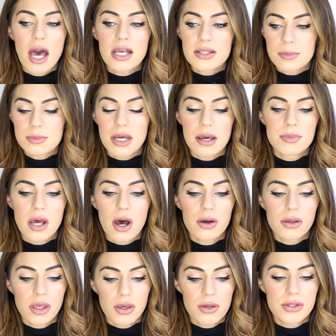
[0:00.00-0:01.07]
Sometimes
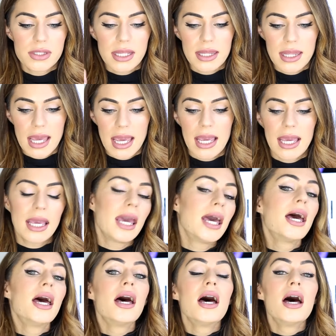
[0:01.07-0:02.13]
I'll use the
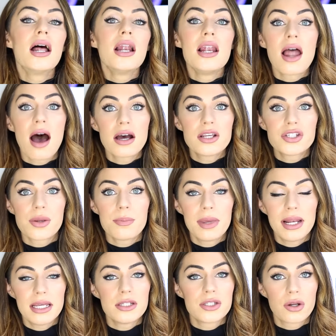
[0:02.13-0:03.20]
Lush
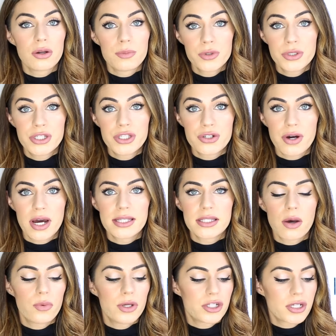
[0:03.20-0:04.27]
Million Dollar
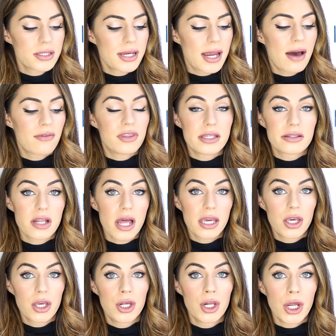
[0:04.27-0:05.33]
Moisturiser, which doesn't have this
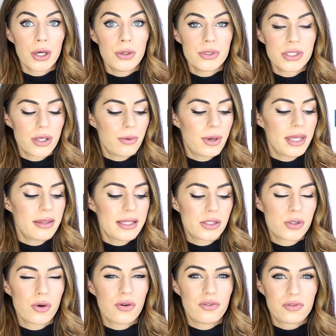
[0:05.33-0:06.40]
like glow to it,
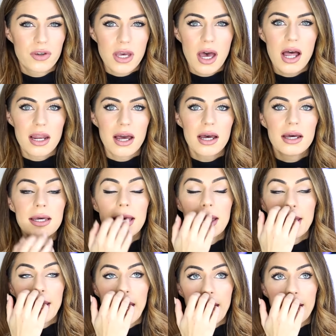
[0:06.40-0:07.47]
this sort of colour.
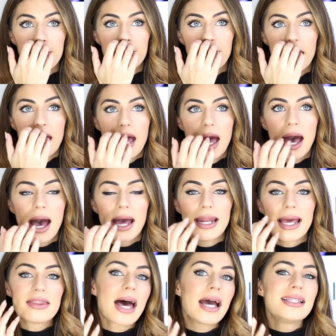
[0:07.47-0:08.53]
Um,
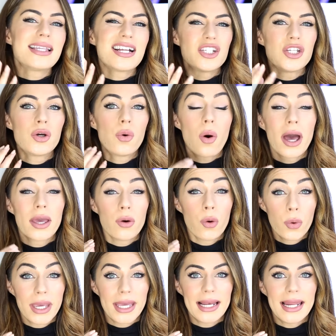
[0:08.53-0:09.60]
and that is actually quite
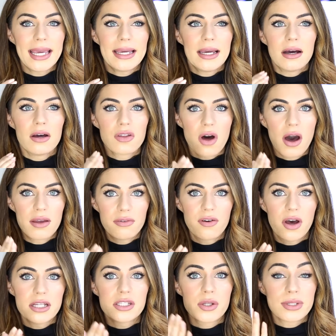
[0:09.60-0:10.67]
oily that I
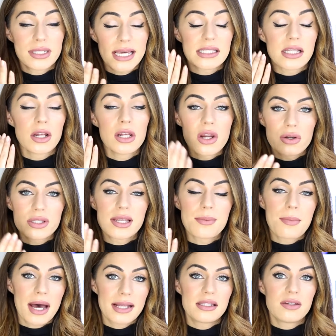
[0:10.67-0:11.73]
find, so it takes a lot to
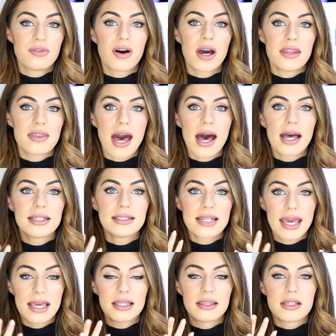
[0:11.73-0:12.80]
mattify that and
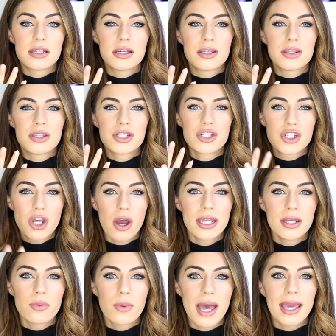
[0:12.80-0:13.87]
take the, the
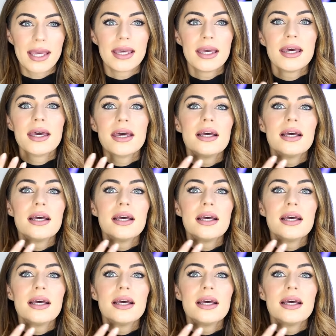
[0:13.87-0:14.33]
shine away.